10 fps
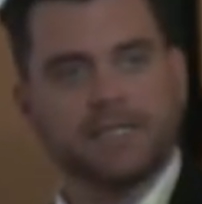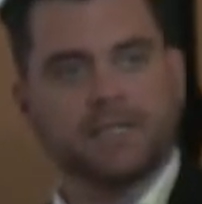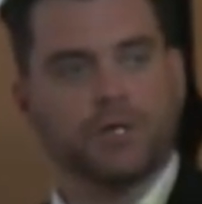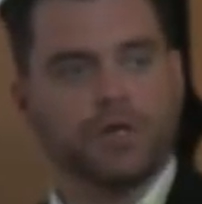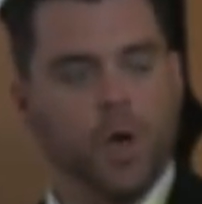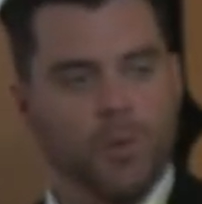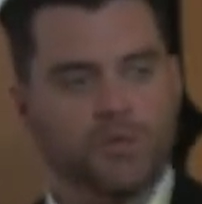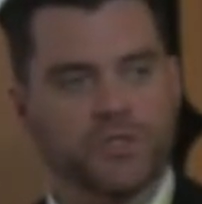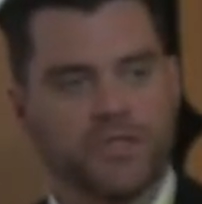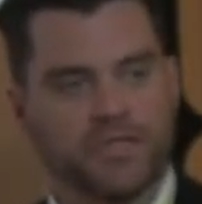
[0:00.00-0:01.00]
So you can
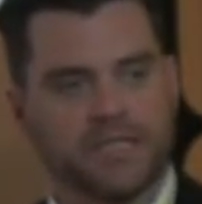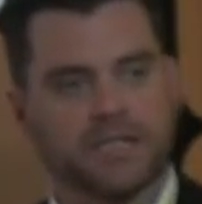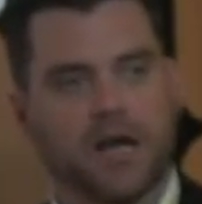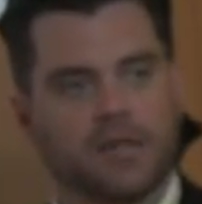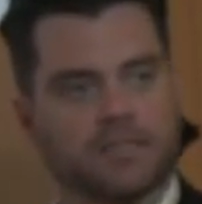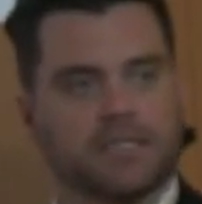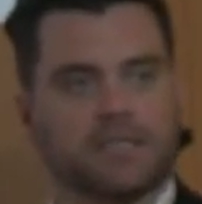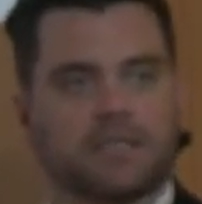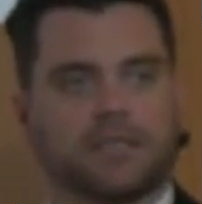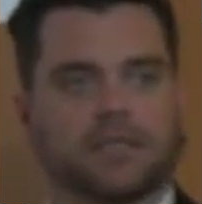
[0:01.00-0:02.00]
almost look at this content
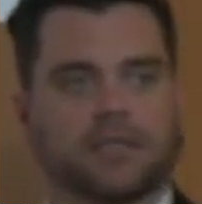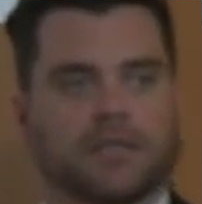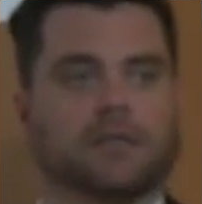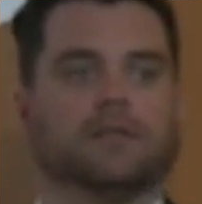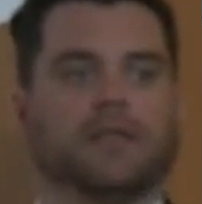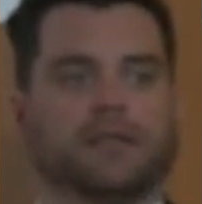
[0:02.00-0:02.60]
that the